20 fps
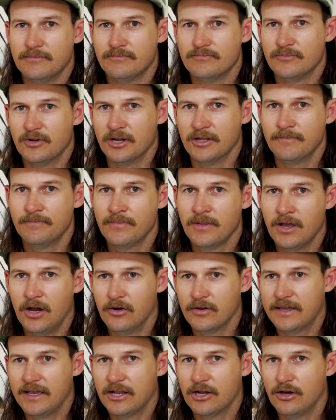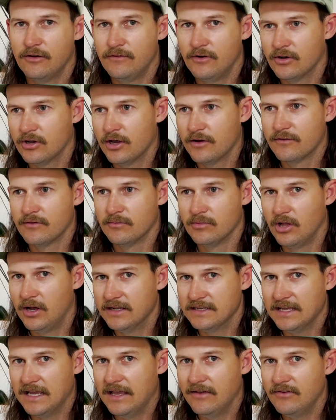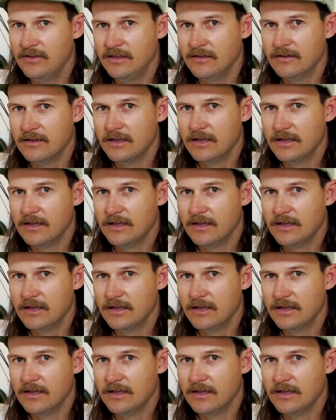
Right, I'll kick it off, I'll go from light to heavy